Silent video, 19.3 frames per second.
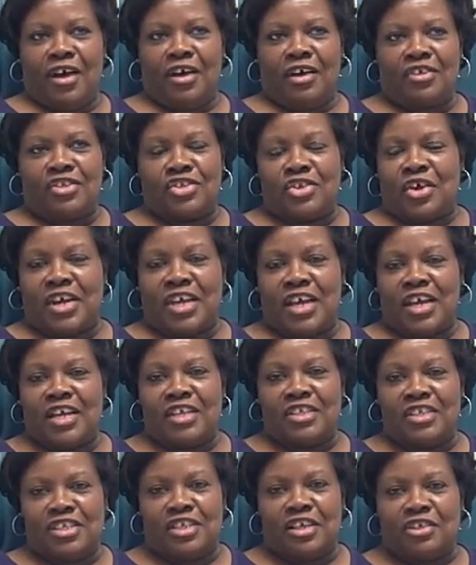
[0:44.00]
uh, started
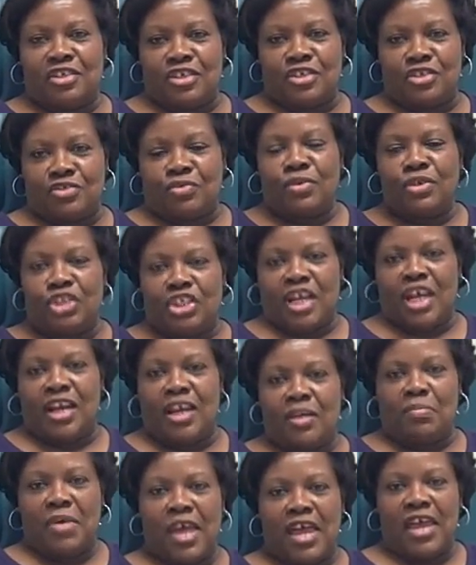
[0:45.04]
getting such
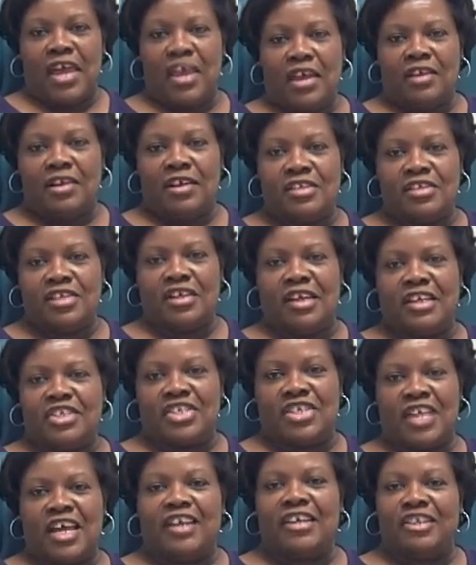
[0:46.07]
excruciating pain mm-hmm. until I
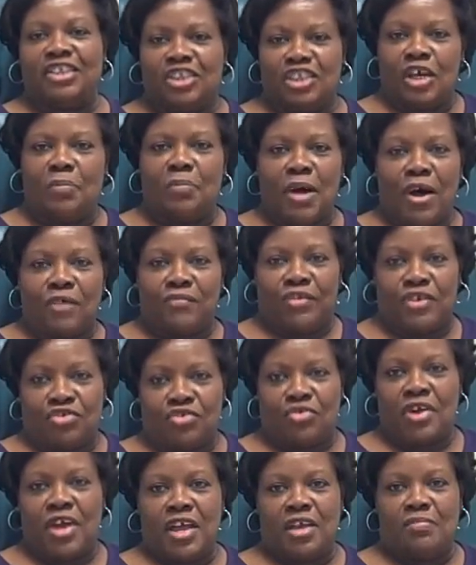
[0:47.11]
just had to jump off the
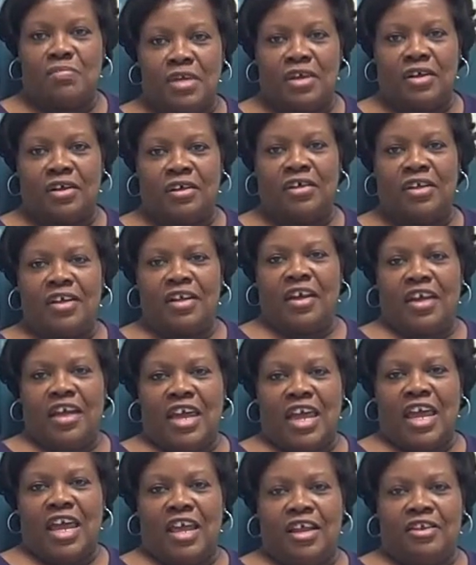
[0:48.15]
mm-hmm. treadmill
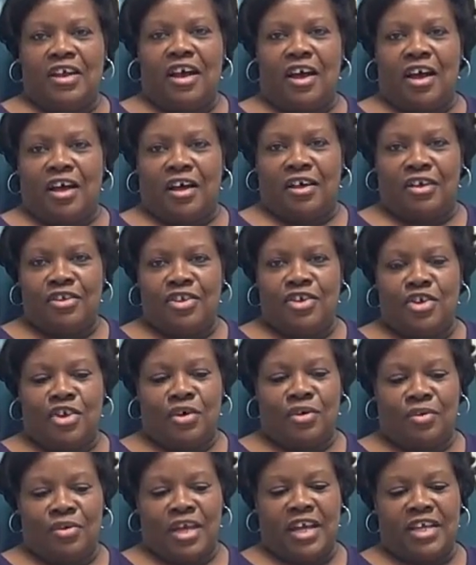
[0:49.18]
right. and, uh,
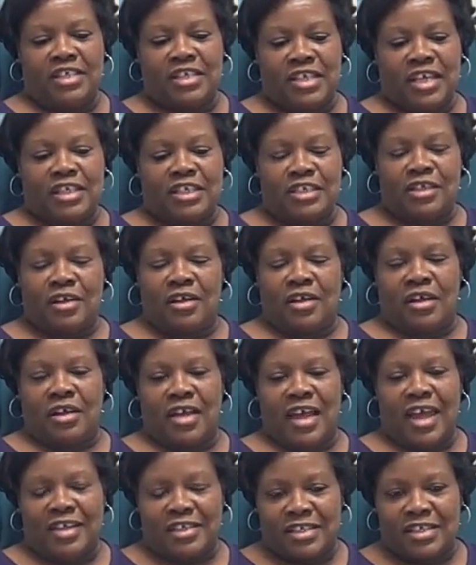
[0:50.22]
you know, access,
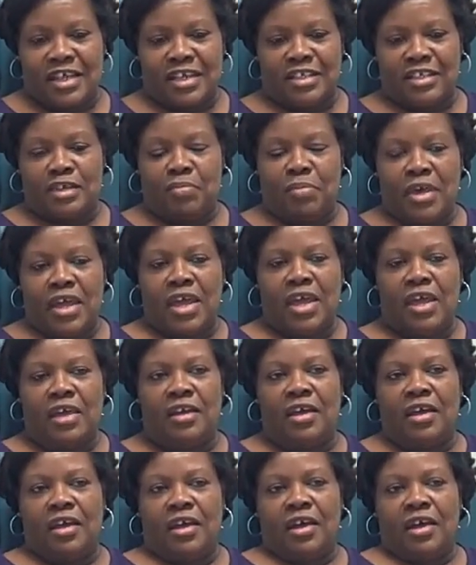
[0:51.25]
access uh, the
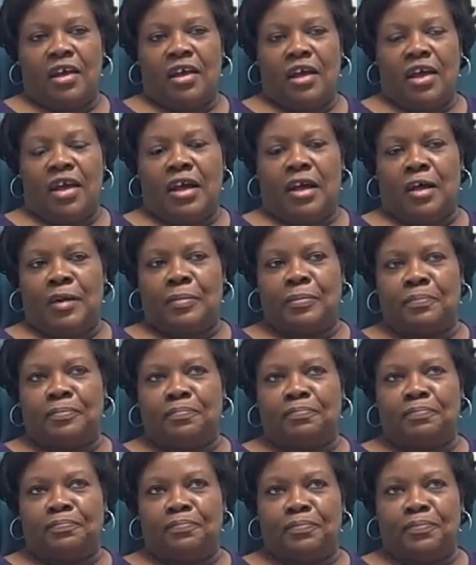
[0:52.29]
pain.
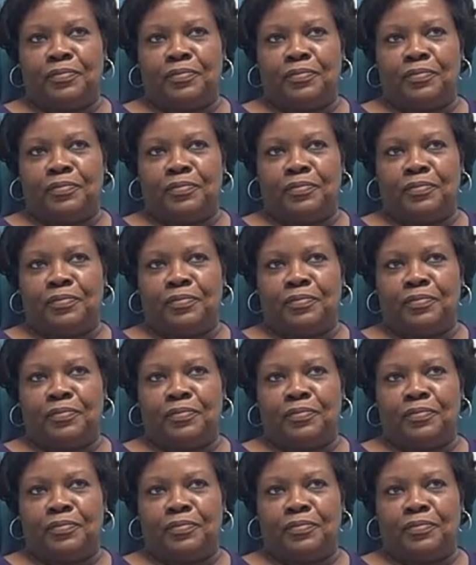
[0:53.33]
Um,